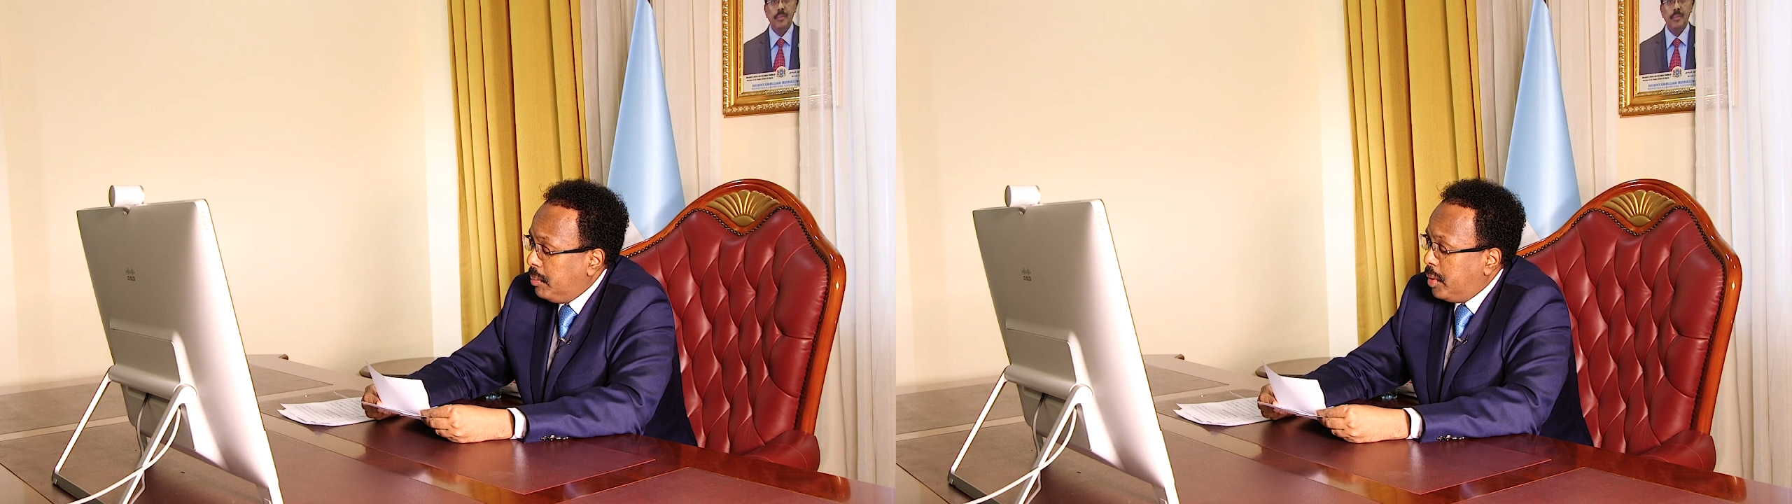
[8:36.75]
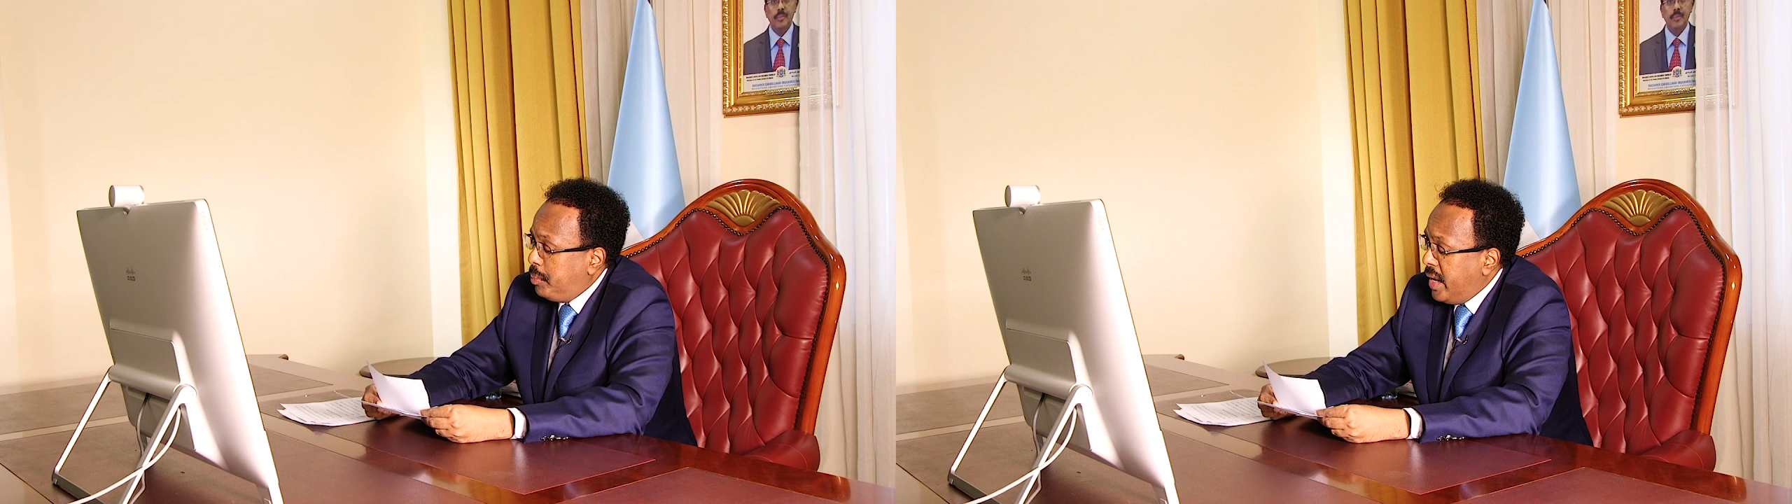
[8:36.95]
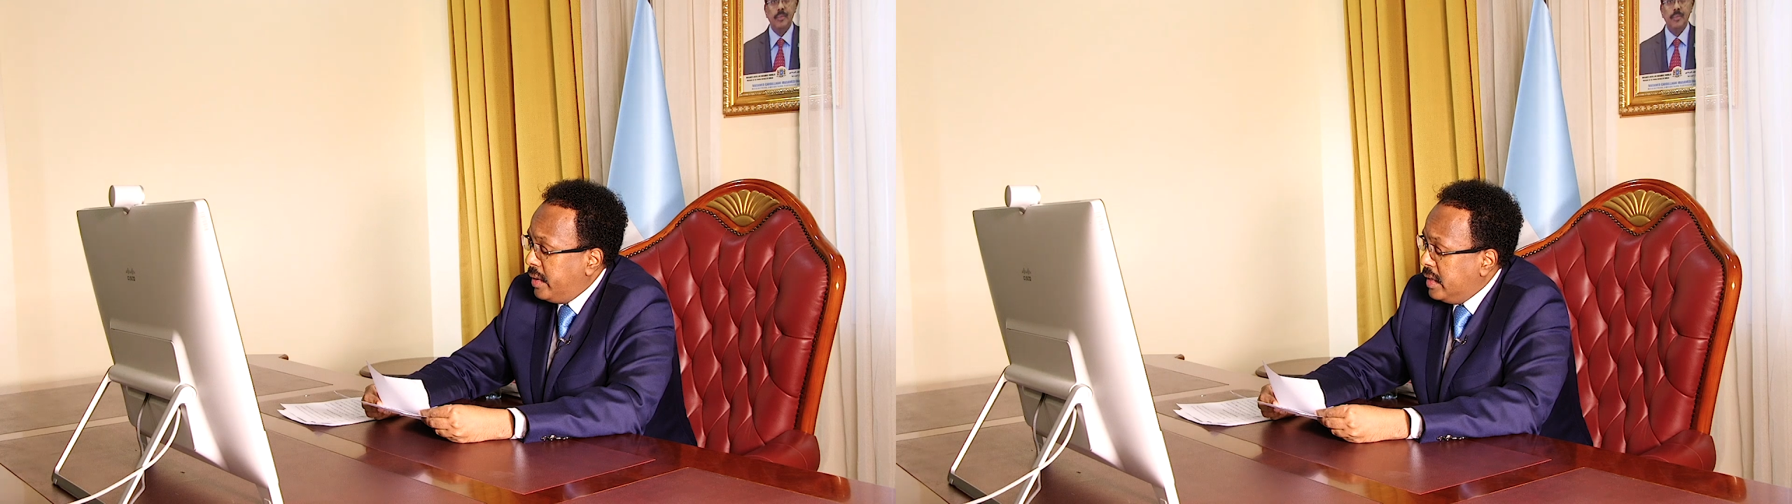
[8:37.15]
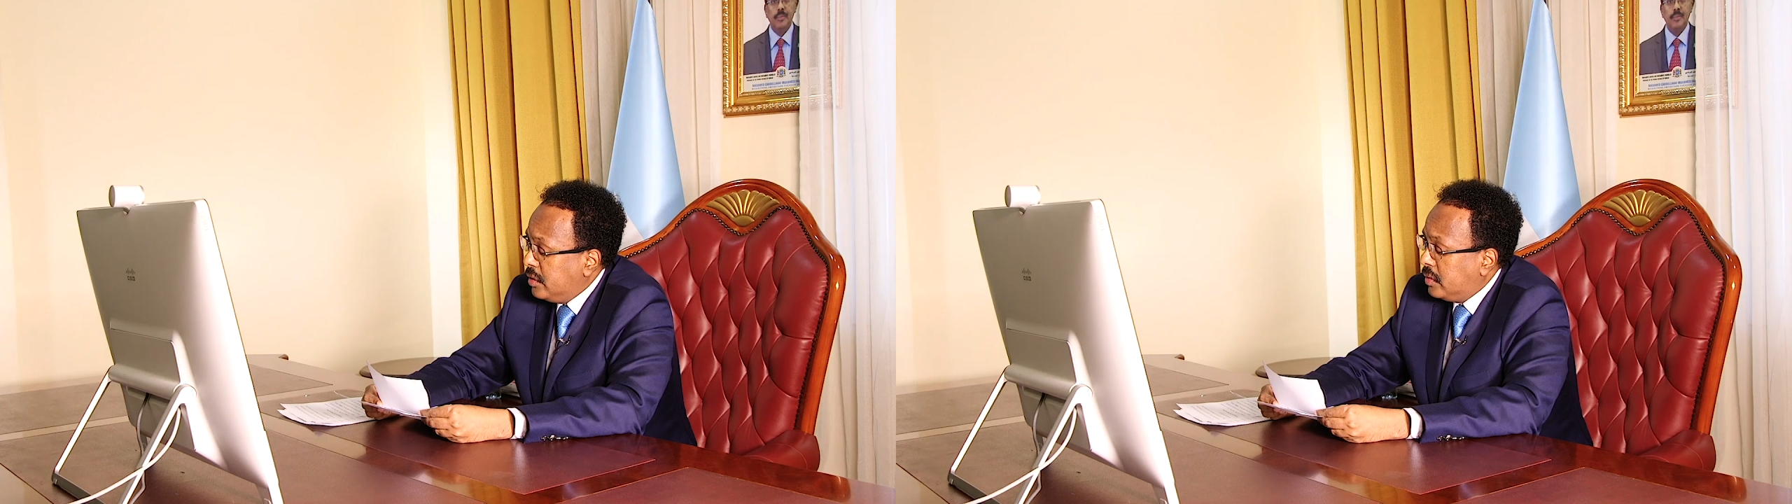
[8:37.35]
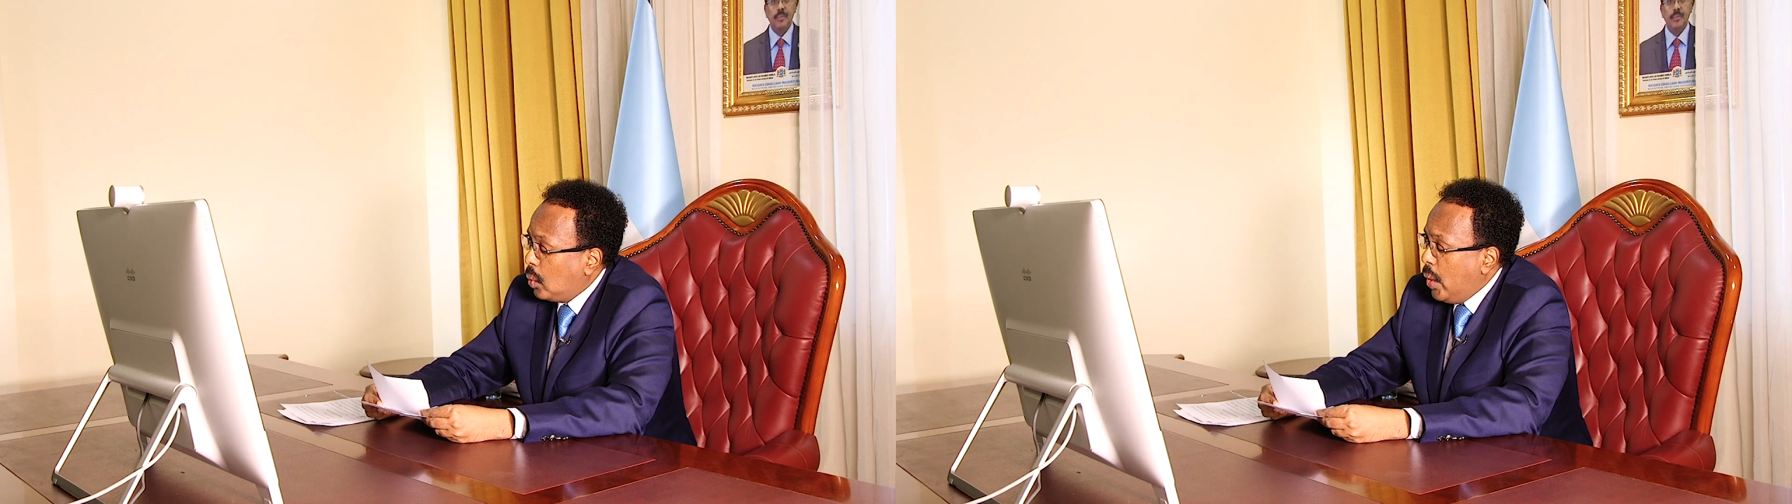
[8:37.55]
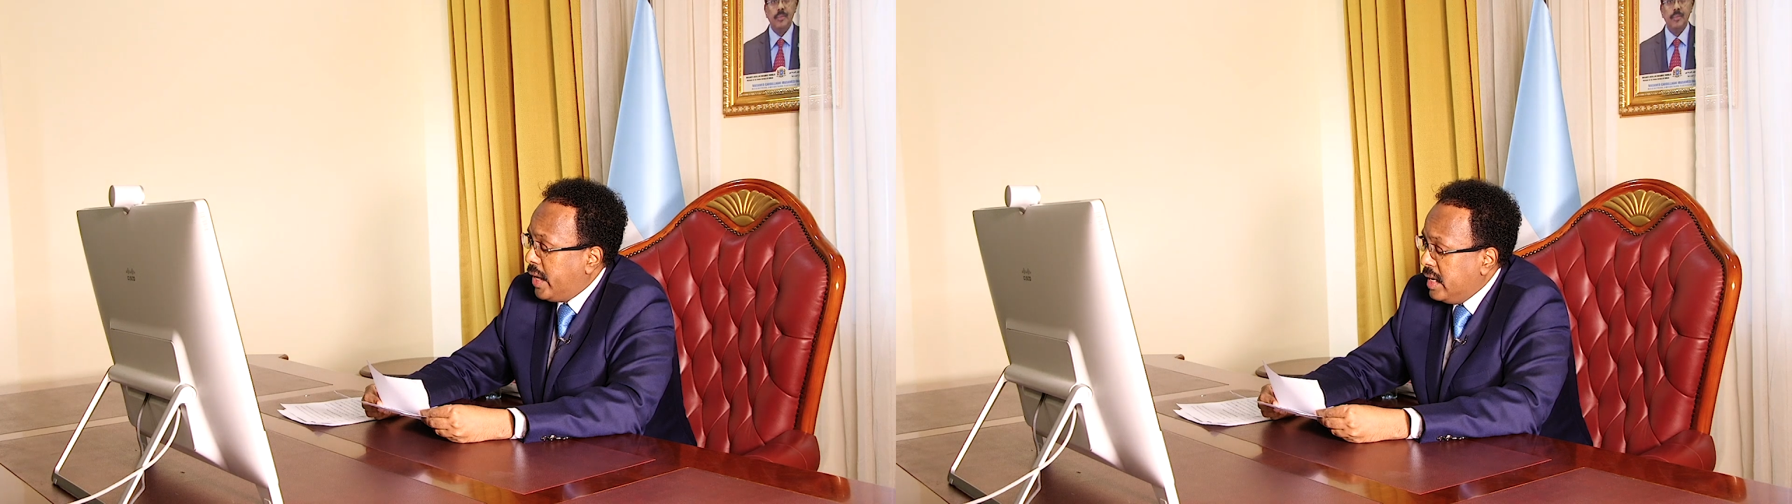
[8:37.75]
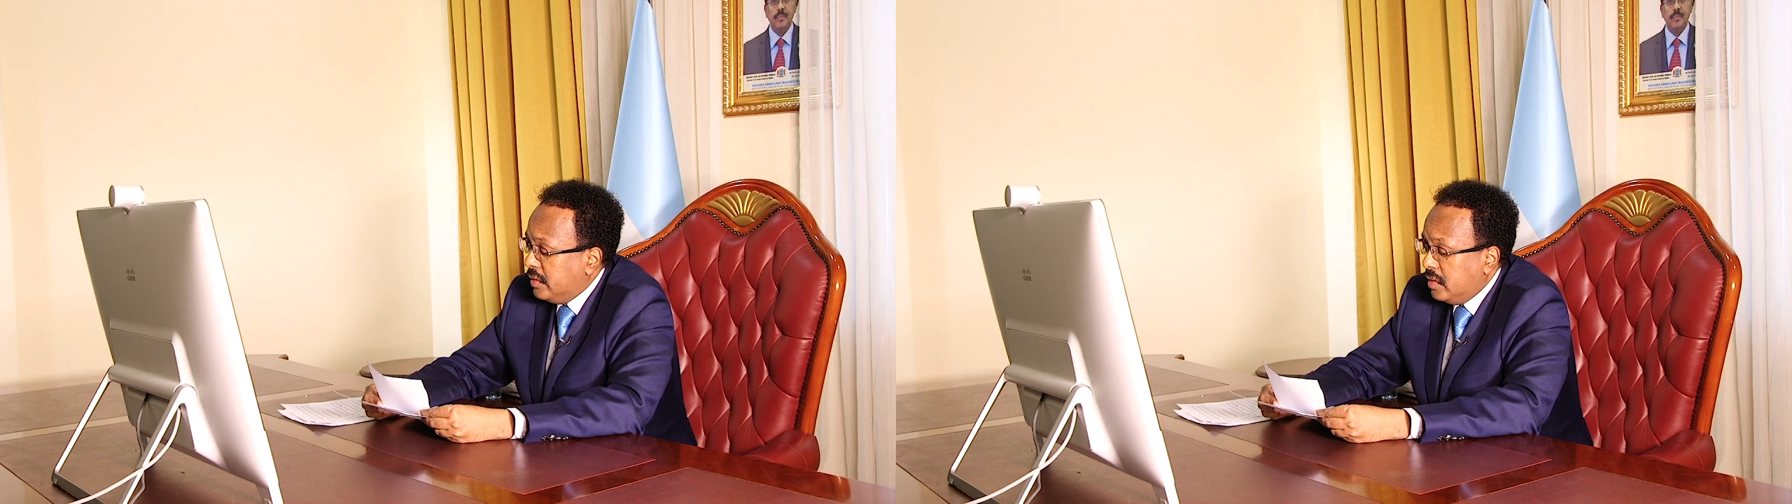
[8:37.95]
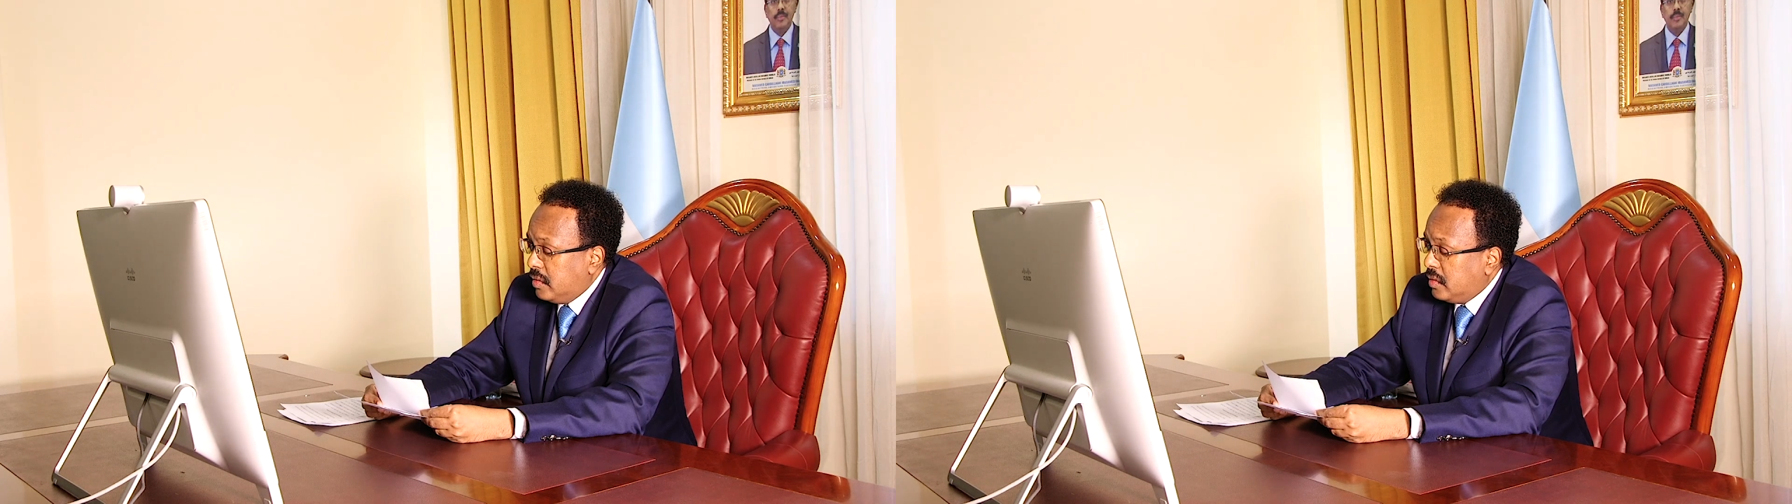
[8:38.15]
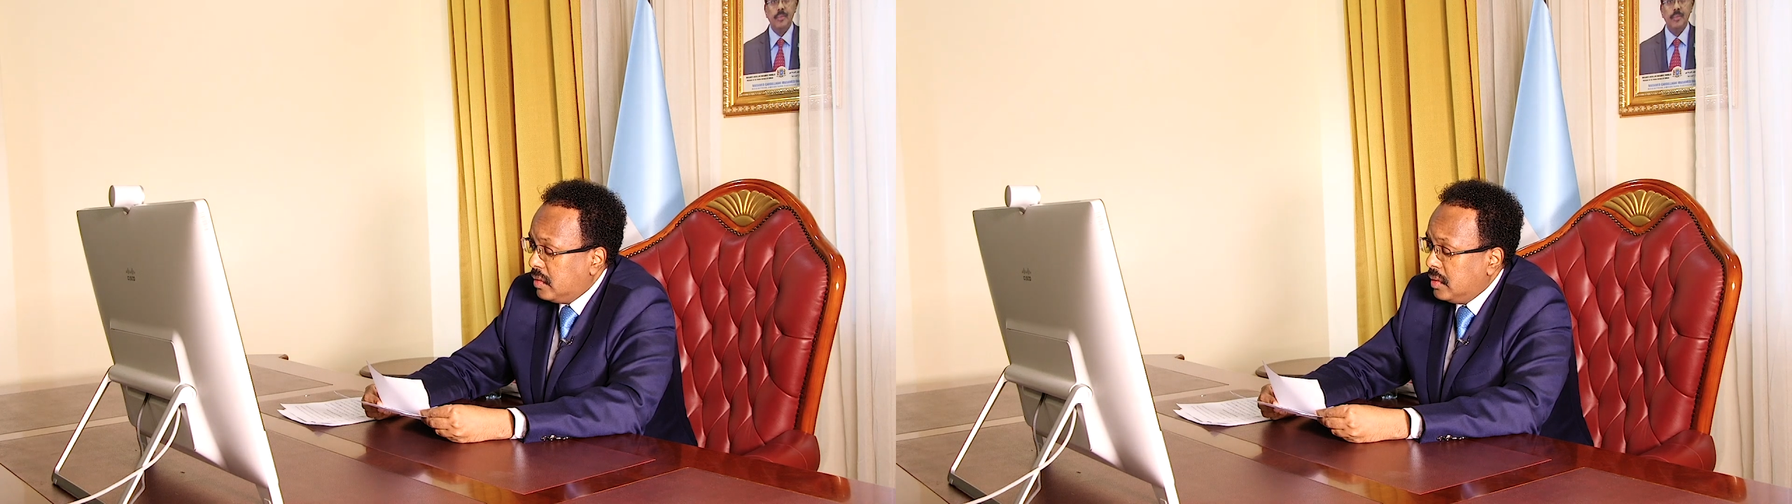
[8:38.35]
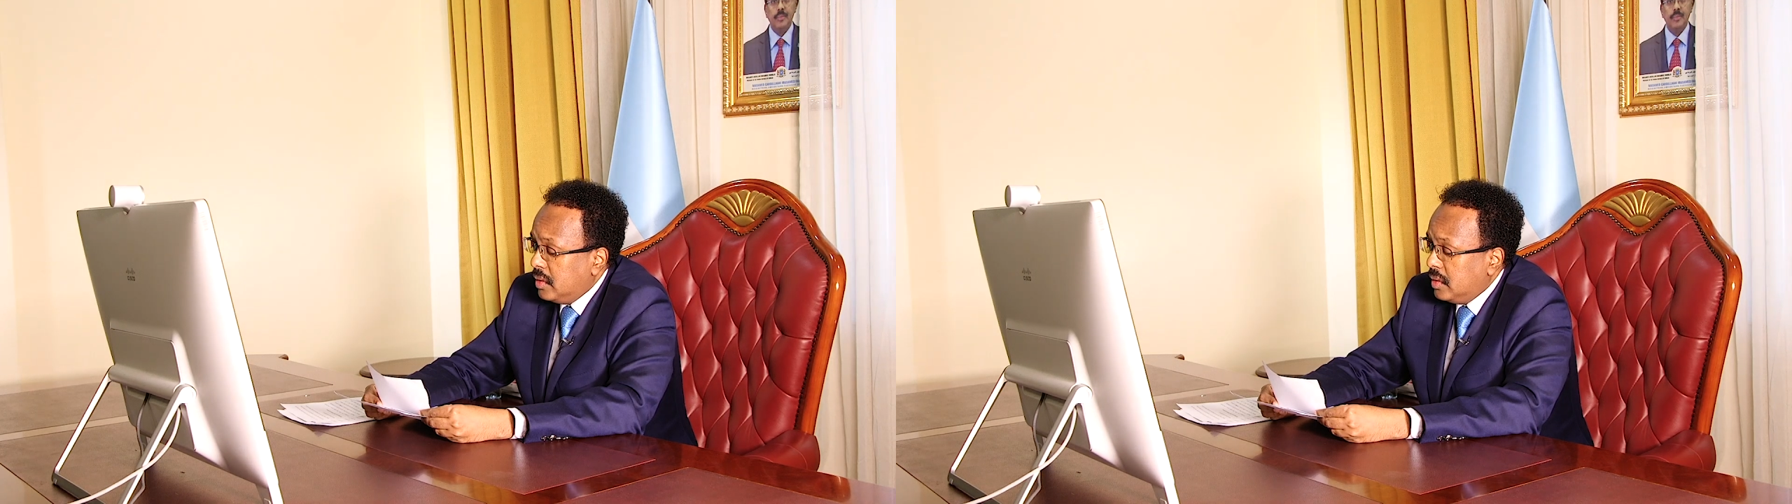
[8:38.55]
preparedness weaknesses